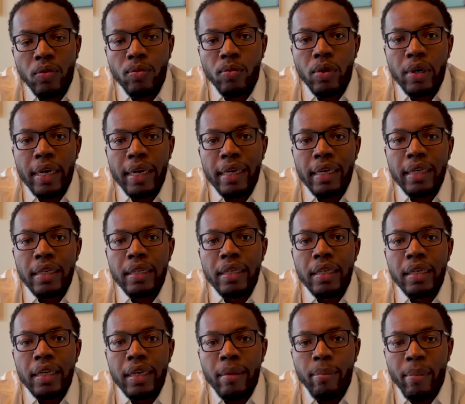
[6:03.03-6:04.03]
what
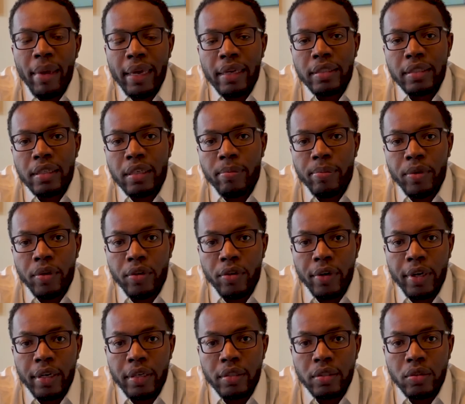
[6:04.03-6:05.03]
makes up your
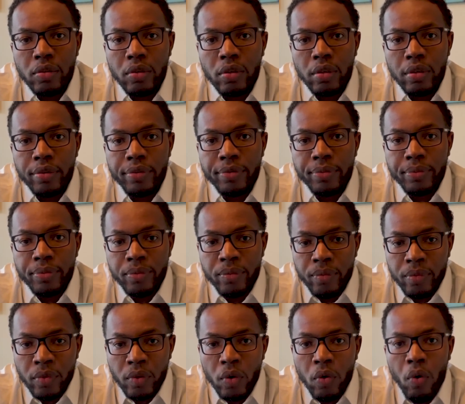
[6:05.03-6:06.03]
credit score,
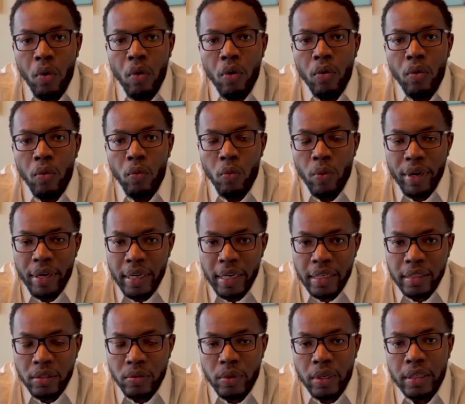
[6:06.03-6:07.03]
we
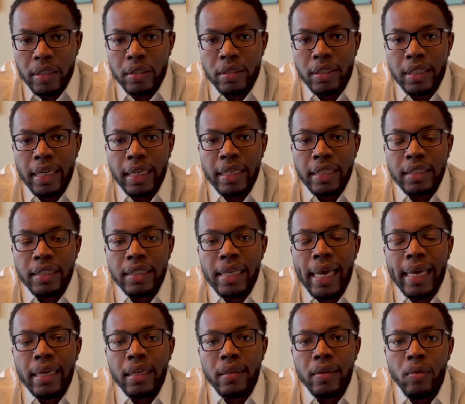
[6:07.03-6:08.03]
need to understand
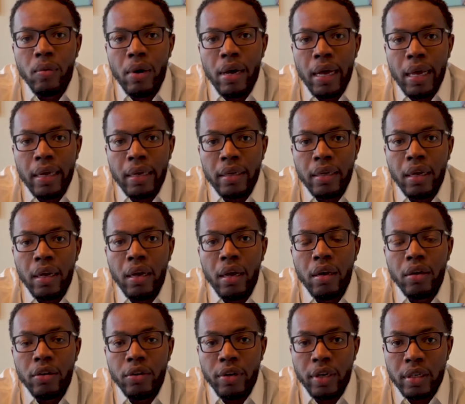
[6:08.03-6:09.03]
exactly why
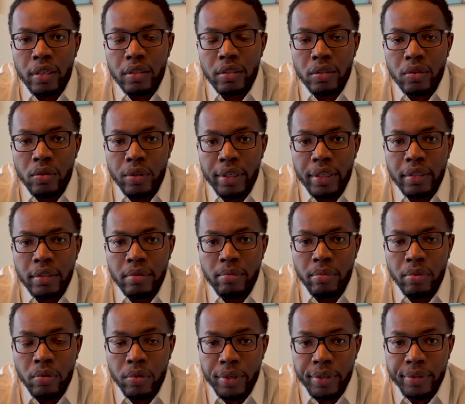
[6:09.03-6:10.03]
a credit score is
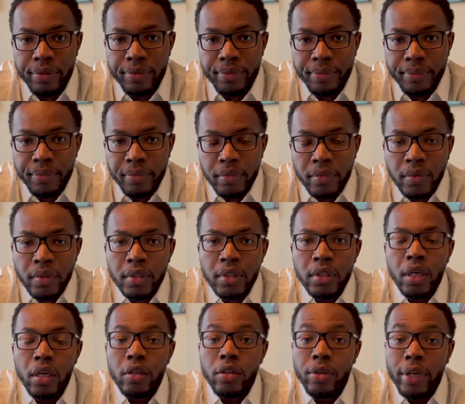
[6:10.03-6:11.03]
important.
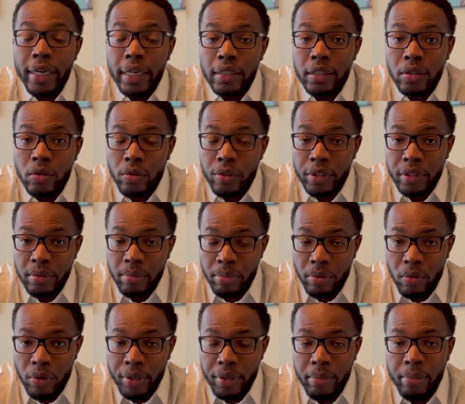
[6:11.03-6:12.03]
Credit score is
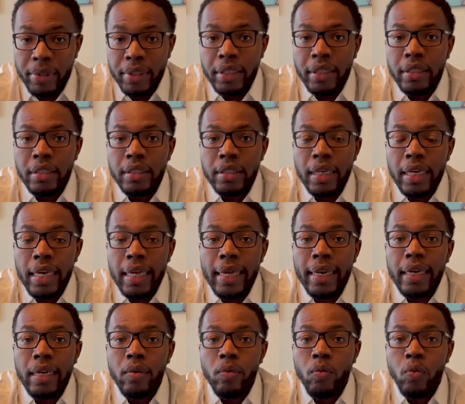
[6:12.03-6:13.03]
important because
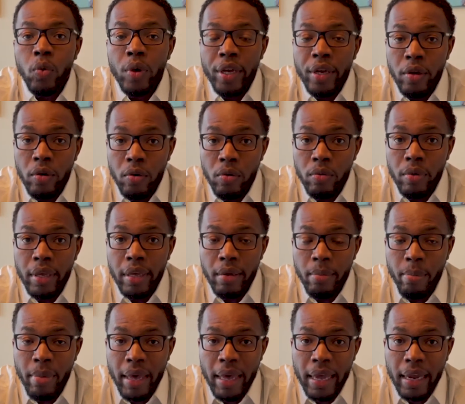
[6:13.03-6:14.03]
it will
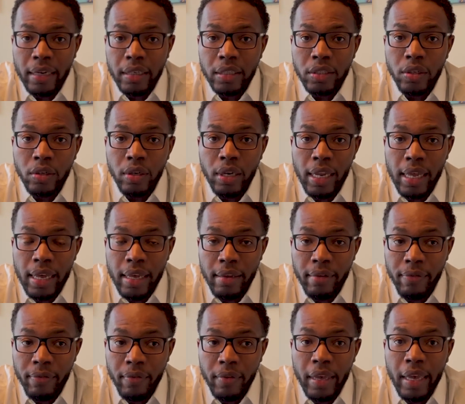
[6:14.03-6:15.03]
impact your life
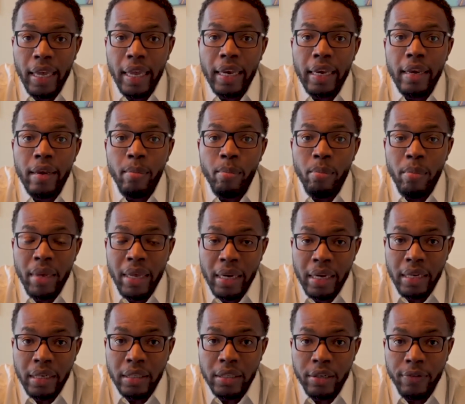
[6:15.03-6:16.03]
in
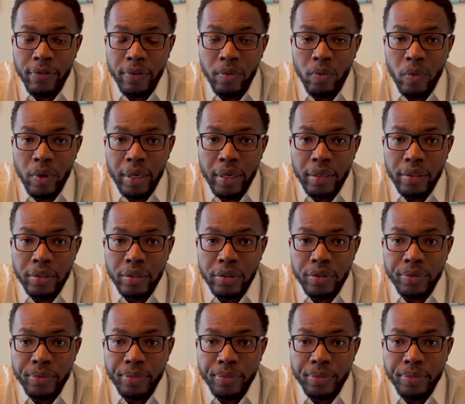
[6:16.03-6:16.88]
many different ways.